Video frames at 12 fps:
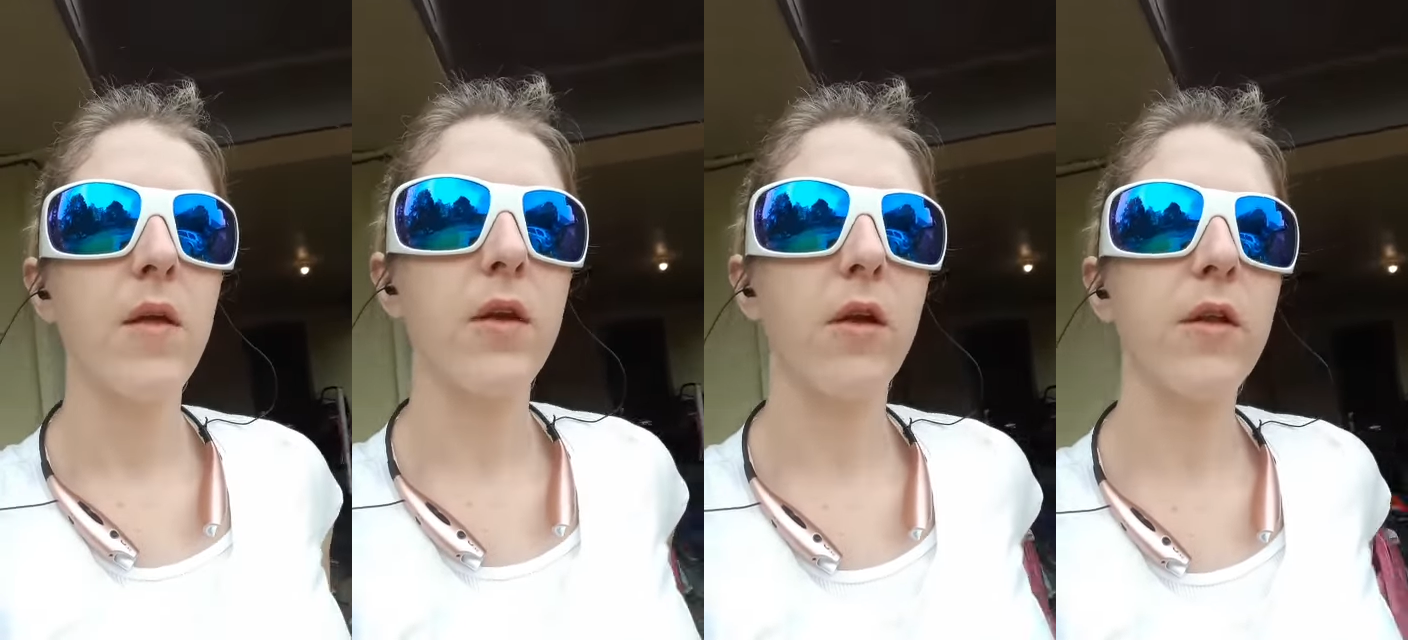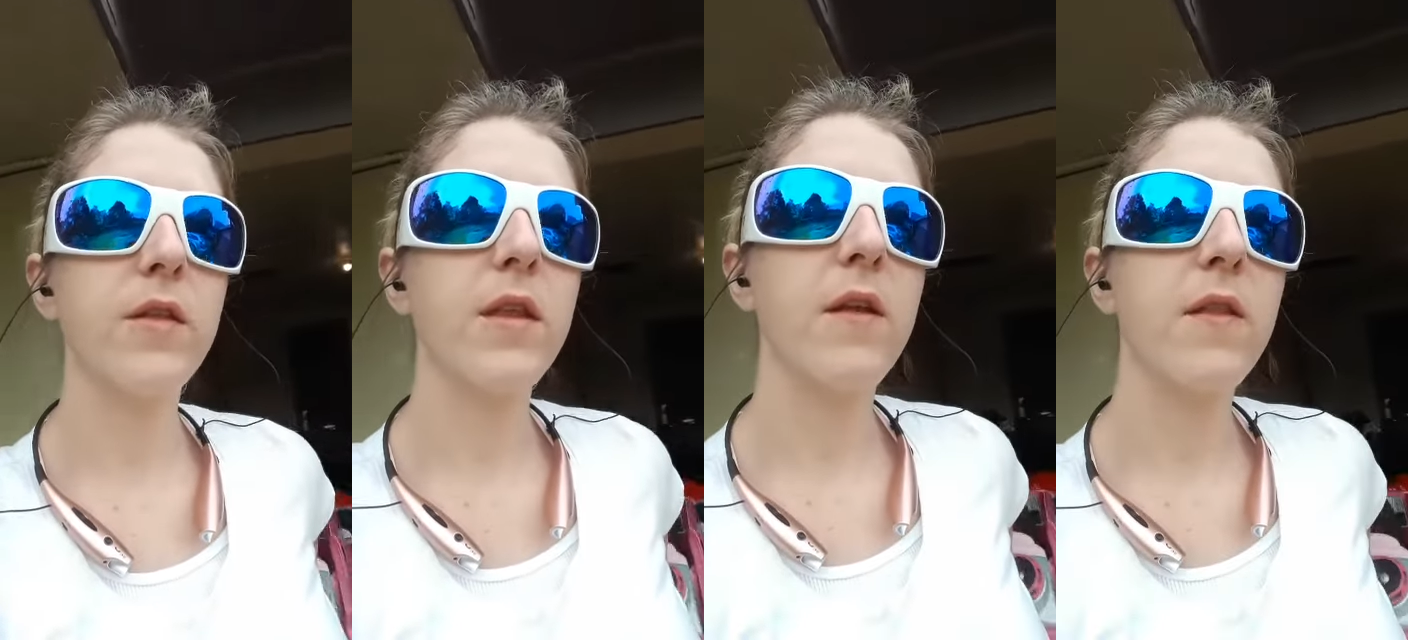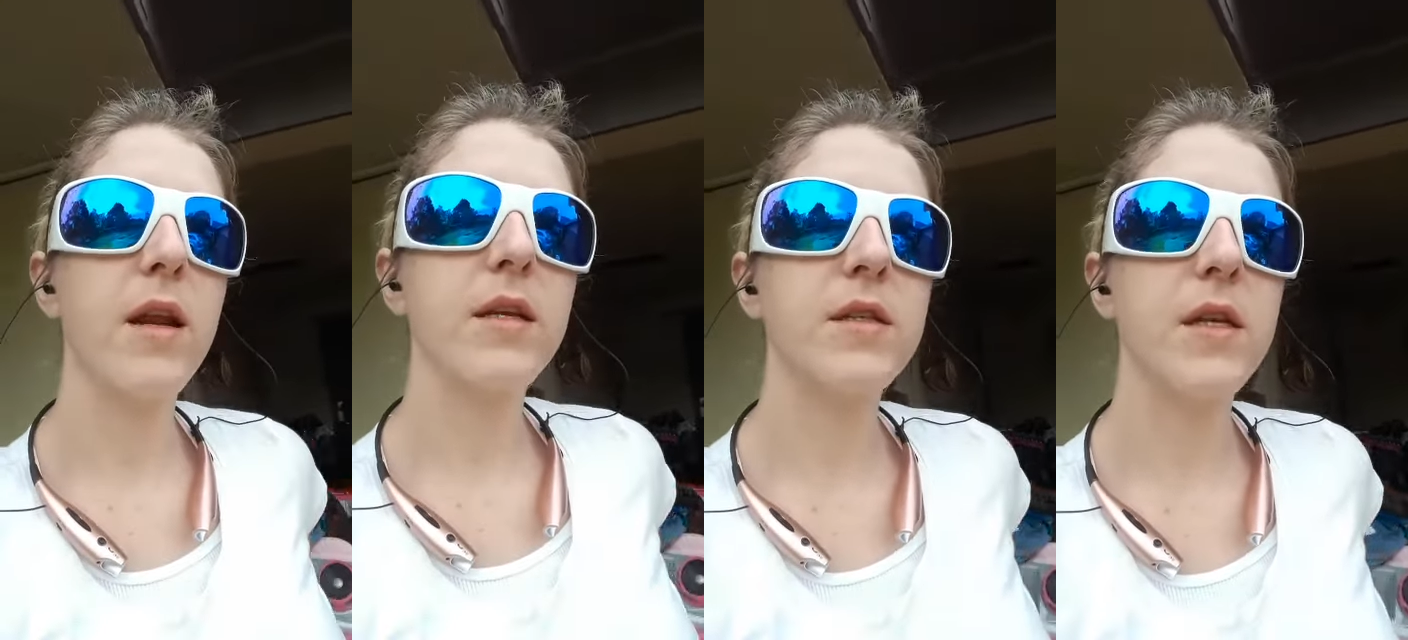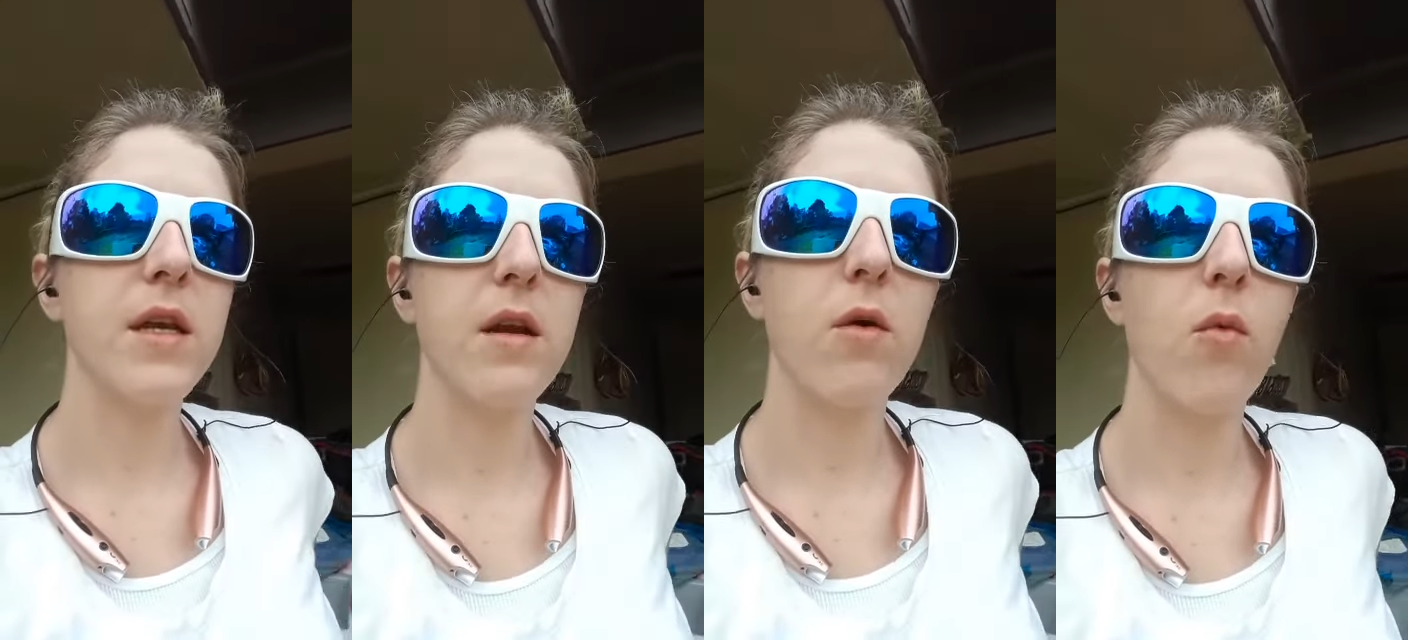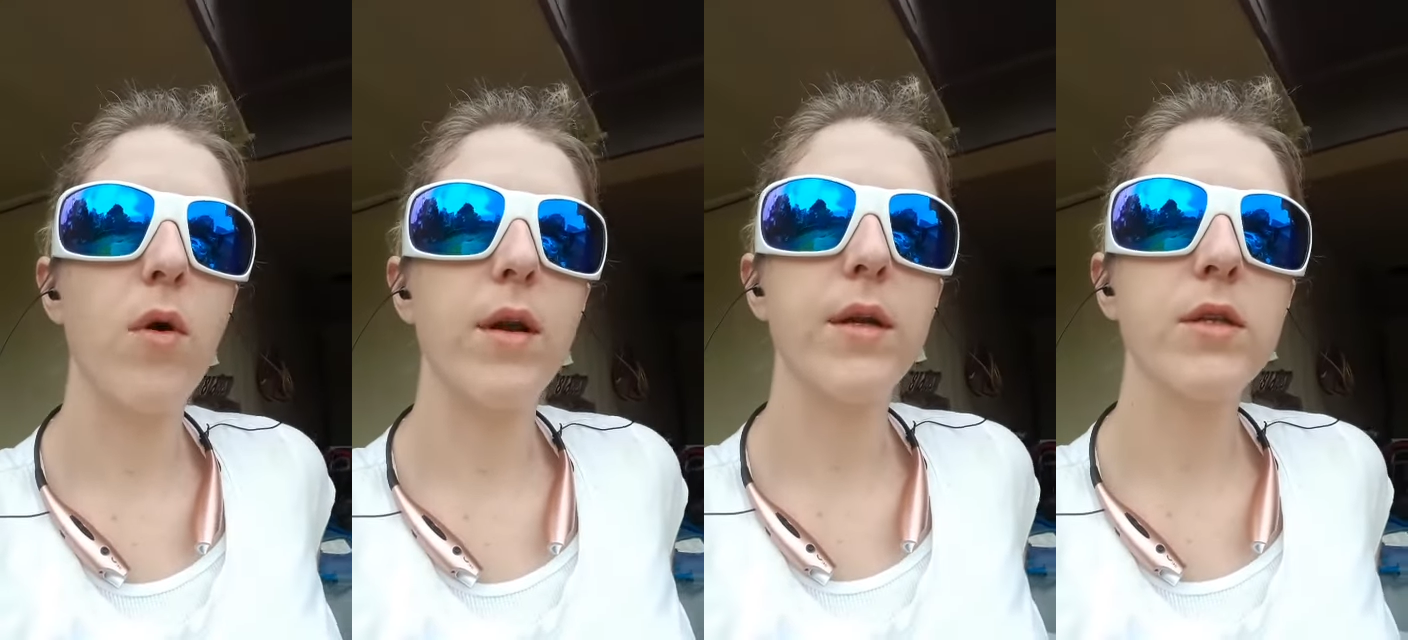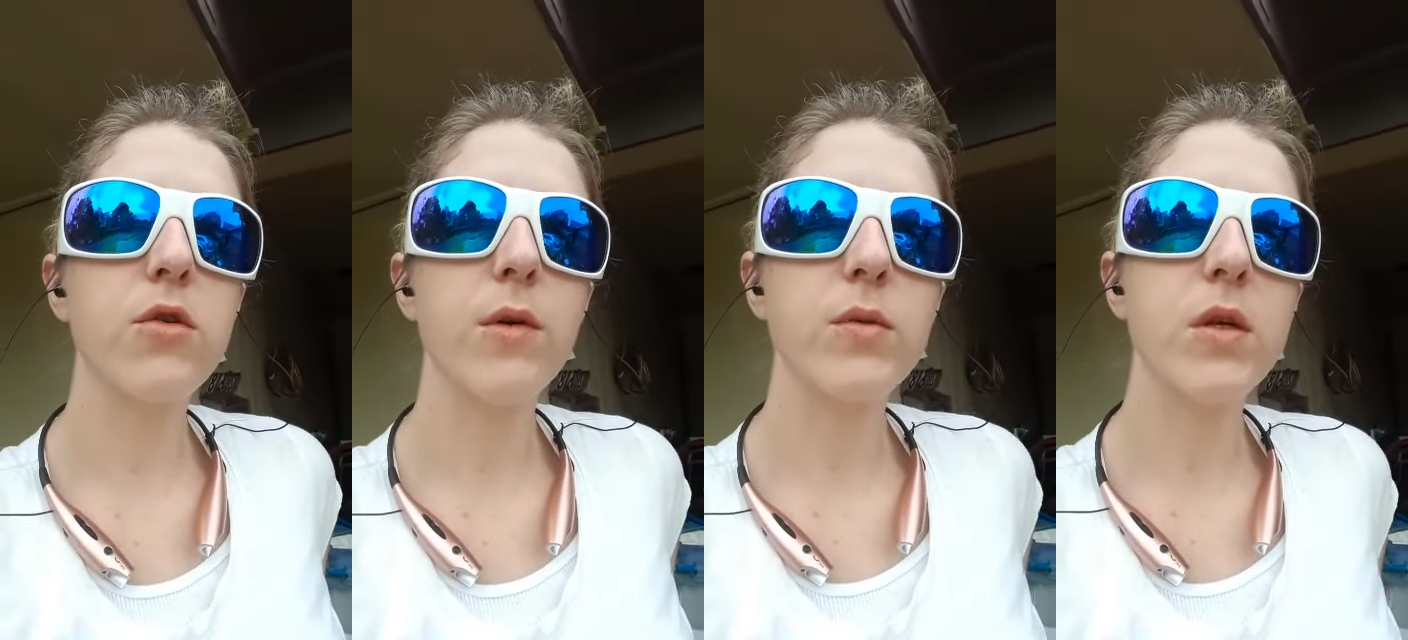The only thing that I seen in one
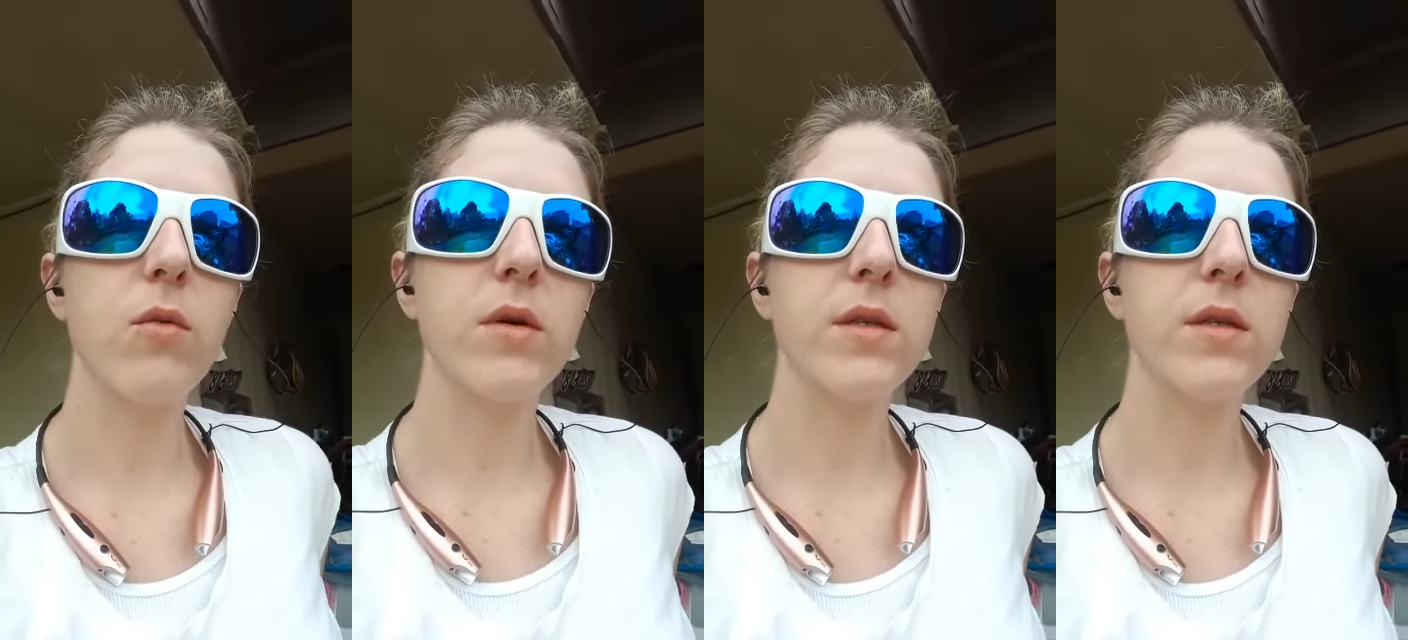description